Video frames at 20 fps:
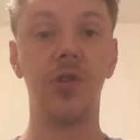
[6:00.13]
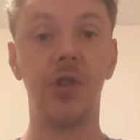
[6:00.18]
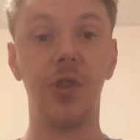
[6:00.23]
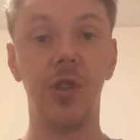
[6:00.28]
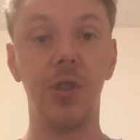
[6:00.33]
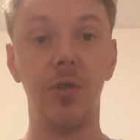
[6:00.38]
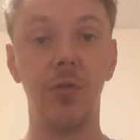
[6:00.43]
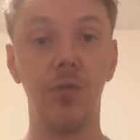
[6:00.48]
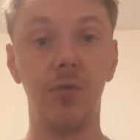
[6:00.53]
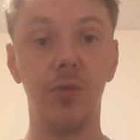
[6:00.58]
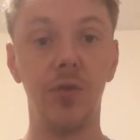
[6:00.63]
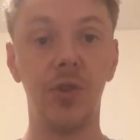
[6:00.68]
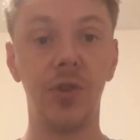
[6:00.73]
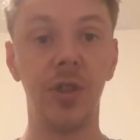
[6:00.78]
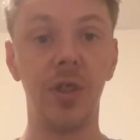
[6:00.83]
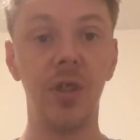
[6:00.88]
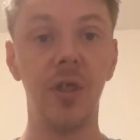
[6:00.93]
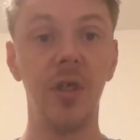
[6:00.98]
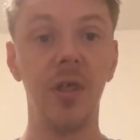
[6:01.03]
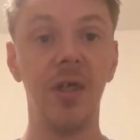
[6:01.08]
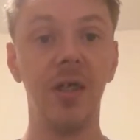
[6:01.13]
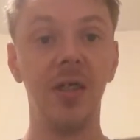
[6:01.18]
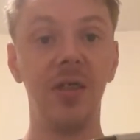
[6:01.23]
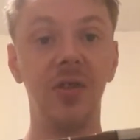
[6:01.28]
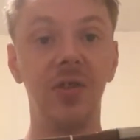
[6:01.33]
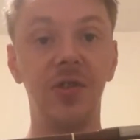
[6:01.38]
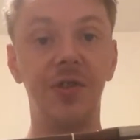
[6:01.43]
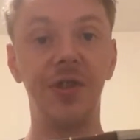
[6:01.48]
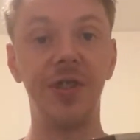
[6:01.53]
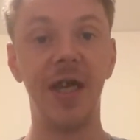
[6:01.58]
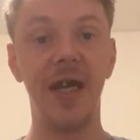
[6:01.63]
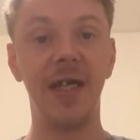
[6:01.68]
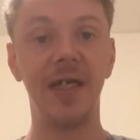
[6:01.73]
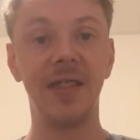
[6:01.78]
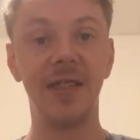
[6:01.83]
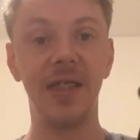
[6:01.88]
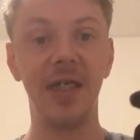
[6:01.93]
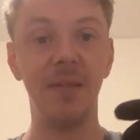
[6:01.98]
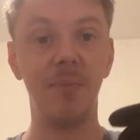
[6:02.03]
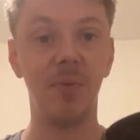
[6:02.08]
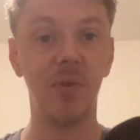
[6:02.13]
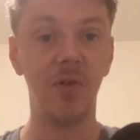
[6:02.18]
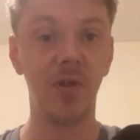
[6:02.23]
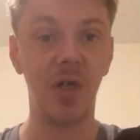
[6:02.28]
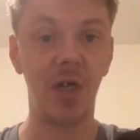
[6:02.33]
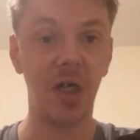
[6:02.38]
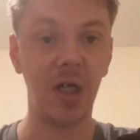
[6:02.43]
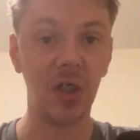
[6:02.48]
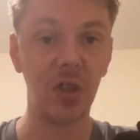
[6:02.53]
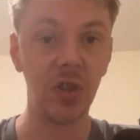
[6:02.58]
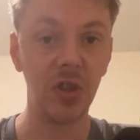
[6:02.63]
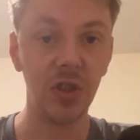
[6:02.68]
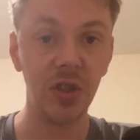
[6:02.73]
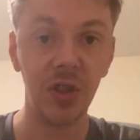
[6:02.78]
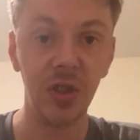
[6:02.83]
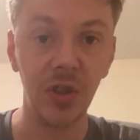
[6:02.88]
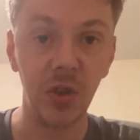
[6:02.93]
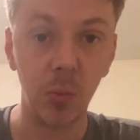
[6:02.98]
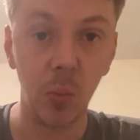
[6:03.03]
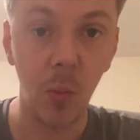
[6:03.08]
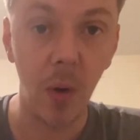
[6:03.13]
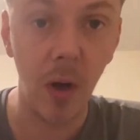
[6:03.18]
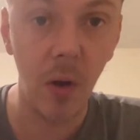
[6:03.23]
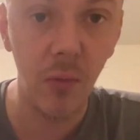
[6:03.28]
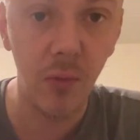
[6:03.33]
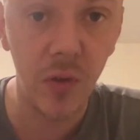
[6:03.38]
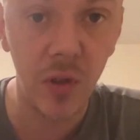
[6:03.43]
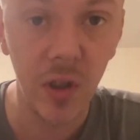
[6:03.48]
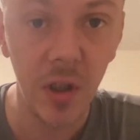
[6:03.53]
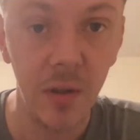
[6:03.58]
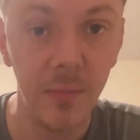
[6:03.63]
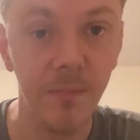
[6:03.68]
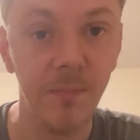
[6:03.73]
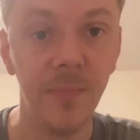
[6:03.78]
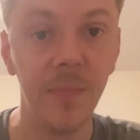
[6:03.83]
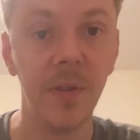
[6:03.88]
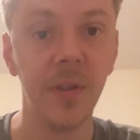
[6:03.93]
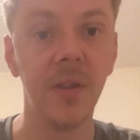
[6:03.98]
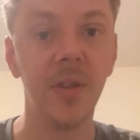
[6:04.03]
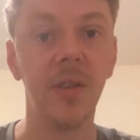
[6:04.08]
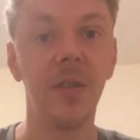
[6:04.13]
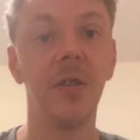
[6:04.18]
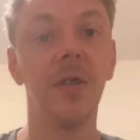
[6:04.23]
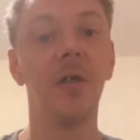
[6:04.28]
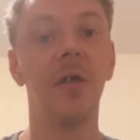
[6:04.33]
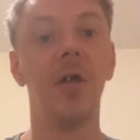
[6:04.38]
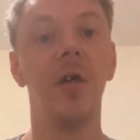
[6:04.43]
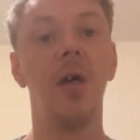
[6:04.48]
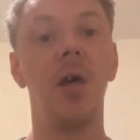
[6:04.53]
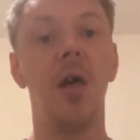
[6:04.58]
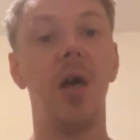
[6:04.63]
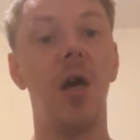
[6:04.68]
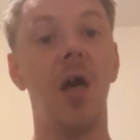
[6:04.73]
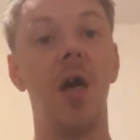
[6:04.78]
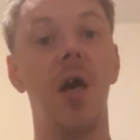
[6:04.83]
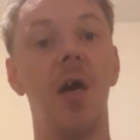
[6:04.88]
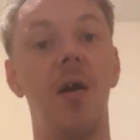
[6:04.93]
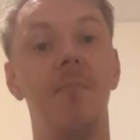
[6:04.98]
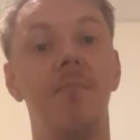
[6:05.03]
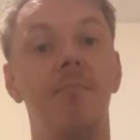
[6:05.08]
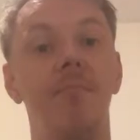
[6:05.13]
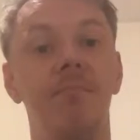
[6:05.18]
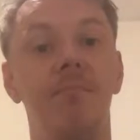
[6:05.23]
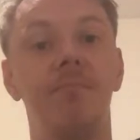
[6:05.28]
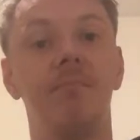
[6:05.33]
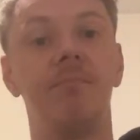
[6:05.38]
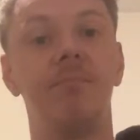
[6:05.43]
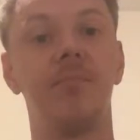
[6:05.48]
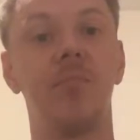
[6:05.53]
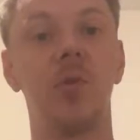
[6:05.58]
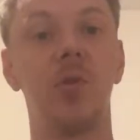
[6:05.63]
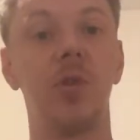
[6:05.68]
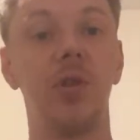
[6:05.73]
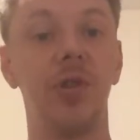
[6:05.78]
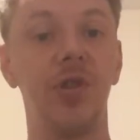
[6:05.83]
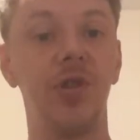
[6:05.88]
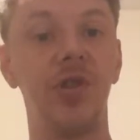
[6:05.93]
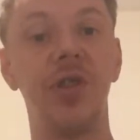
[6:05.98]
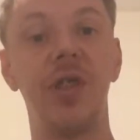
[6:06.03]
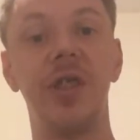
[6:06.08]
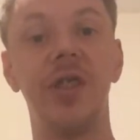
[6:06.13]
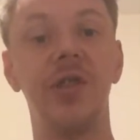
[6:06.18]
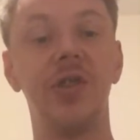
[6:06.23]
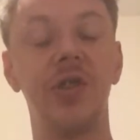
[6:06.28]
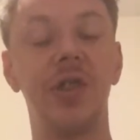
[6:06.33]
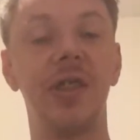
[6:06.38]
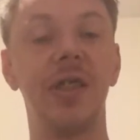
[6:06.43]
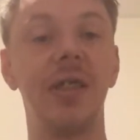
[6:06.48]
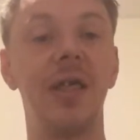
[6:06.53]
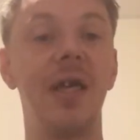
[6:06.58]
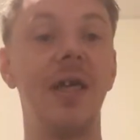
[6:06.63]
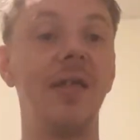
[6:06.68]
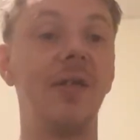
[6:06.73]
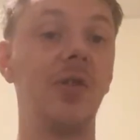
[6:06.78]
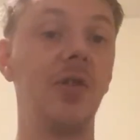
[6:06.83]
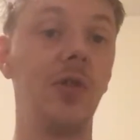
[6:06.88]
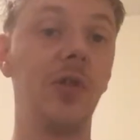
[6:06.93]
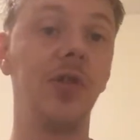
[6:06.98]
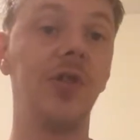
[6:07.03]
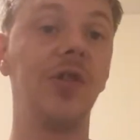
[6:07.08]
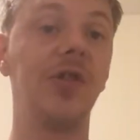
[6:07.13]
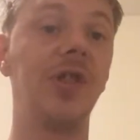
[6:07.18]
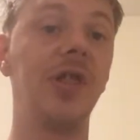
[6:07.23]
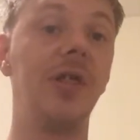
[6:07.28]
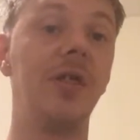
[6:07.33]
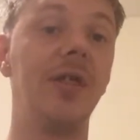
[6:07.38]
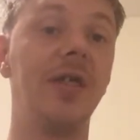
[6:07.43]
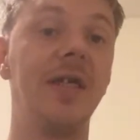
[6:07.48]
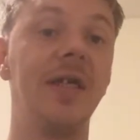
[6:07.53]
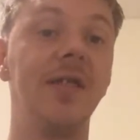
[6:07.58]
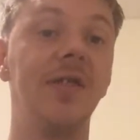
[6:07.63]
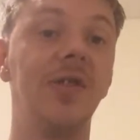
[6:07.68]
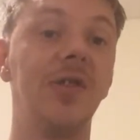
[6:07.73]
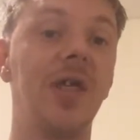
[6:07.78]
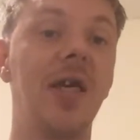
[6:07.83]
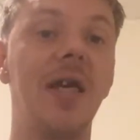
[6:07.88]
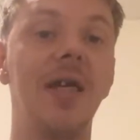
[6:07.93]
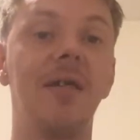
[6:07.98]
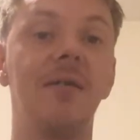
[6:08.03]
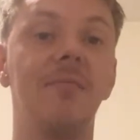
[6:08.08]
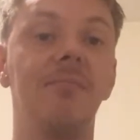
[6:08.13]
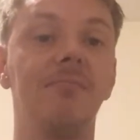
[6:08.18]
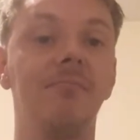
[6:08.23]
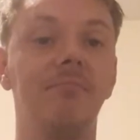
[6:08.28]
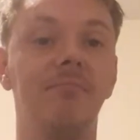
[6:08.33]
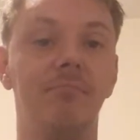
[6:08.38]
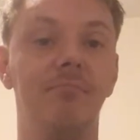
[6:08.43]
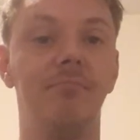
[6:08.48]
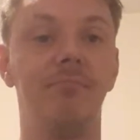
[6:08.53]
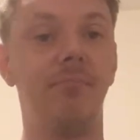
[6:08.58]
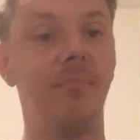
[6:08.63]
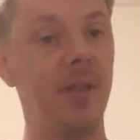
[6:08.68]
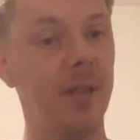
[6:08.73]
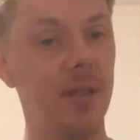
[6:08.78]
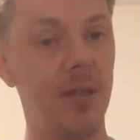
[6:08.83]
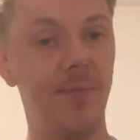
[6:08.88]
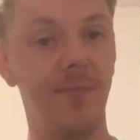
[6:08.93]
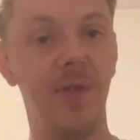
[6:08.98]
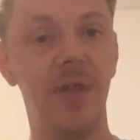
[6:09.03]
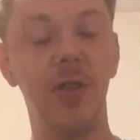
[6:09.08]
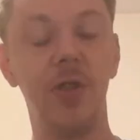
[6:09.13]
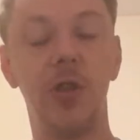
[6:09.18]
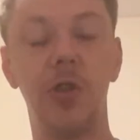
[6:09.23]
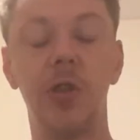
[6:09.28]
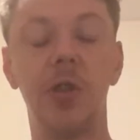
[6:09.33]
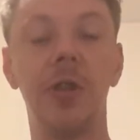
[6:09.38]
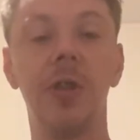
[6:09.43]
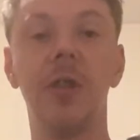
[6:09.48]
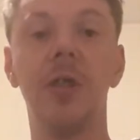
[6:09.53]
used. Zach D Productions, welcome. Good to see you again. Good to see you again, Zach. Privilege.